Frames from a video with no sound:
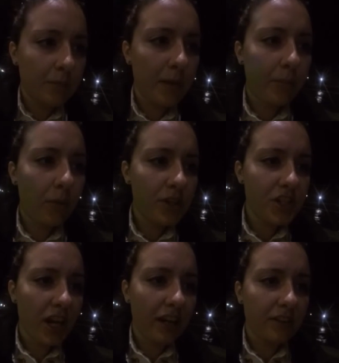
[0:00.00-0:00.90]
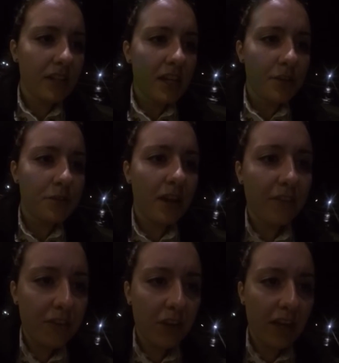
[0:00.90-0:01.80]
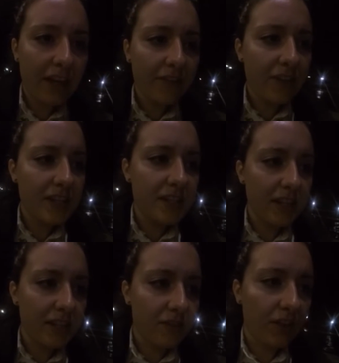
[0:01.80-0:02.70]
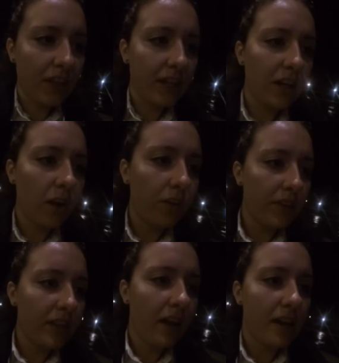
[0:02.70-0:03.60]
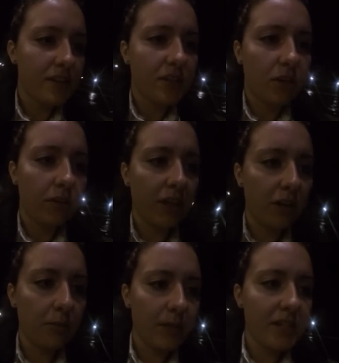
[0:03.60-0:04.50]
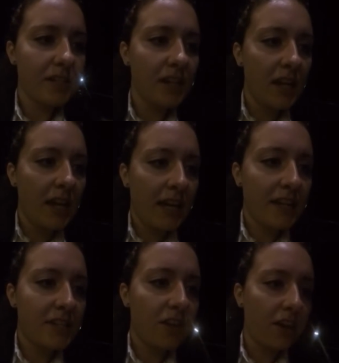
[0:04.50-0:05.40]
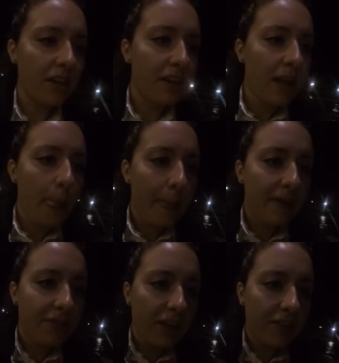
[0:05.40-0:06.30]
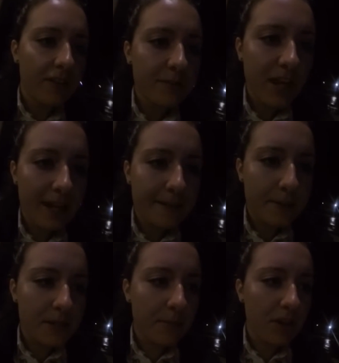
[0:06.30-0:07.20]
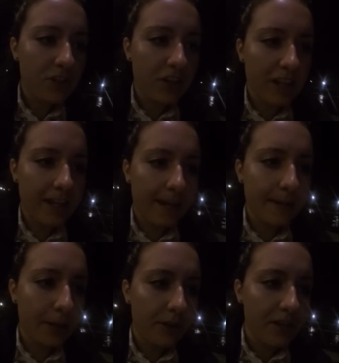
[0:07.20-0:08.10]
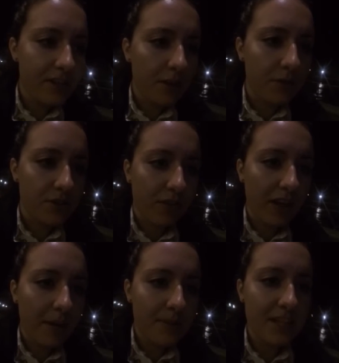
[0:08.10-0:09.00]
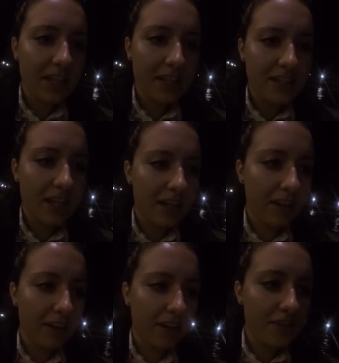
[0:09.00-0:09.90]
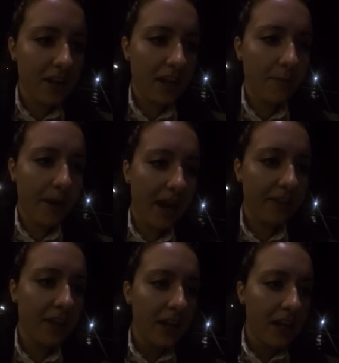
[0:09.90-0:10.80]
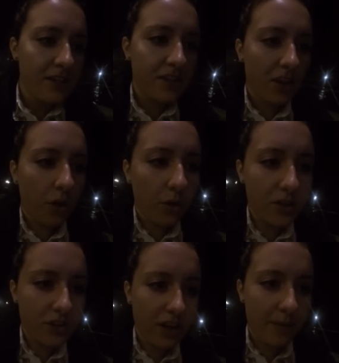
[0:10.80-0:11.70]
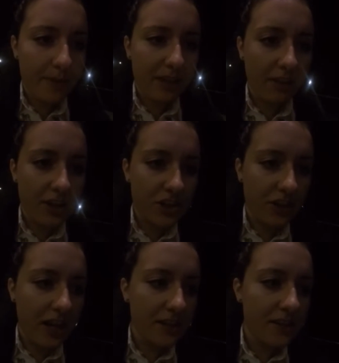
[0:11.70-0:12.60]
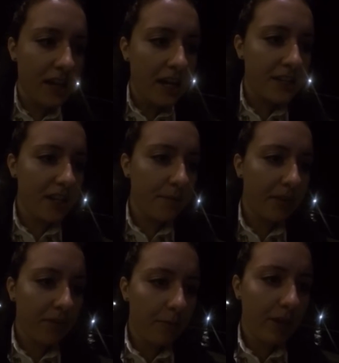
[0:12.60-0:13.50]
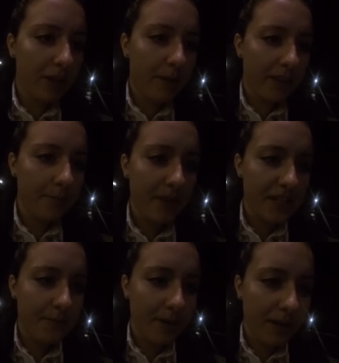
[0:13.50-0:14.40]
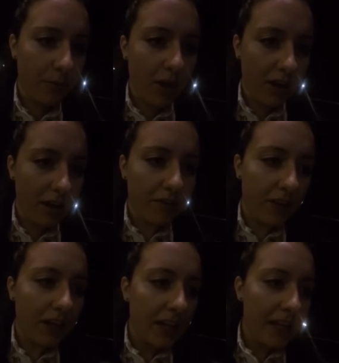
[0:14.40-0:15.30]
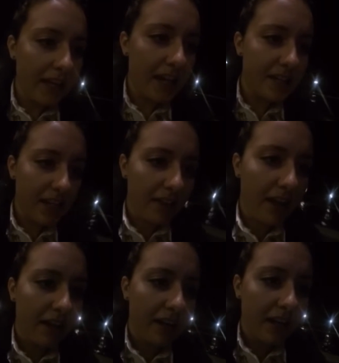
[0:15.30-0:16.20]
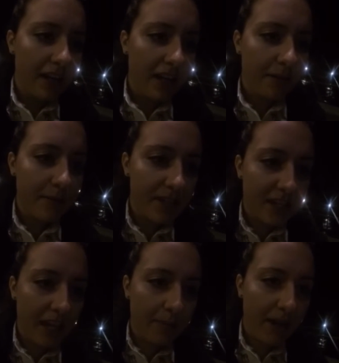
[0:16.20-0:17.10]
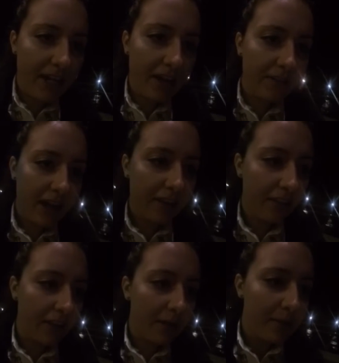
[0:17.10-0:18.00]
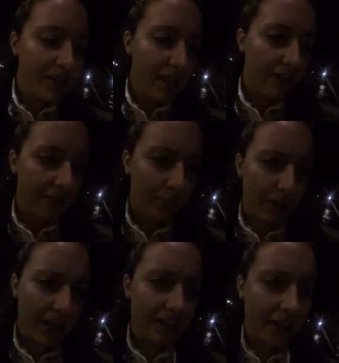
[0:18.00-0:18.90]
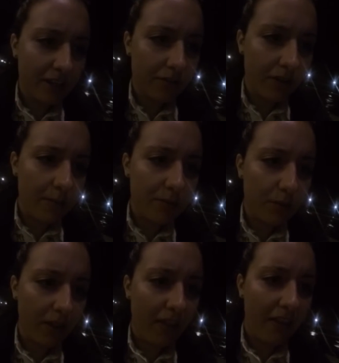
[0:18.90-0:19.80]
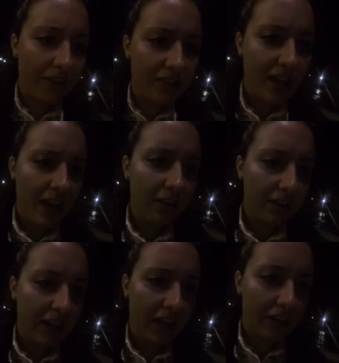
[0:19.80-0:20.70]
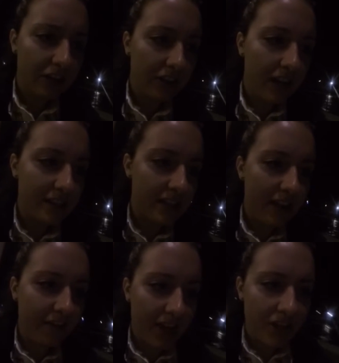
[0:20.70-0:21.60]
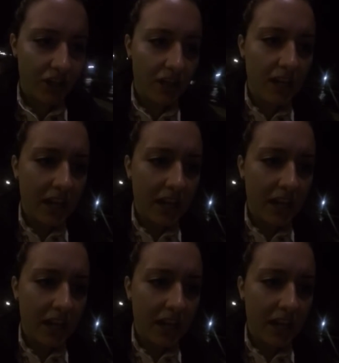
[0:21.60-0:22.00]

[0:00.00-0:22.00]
My poor child, you do not feel any of these things really, only lost, only homeless. He started. In front of him, tied to a small tree he hadn't noticed, though it was right opposite the cantina on the other side of the path, stood a horse cropping the lush grass. Something familiar about the beast made him walk over. Yes, he thought, he could mistake by now neither the number seven branded on the rump nor the leather saddle characterized in that fashion.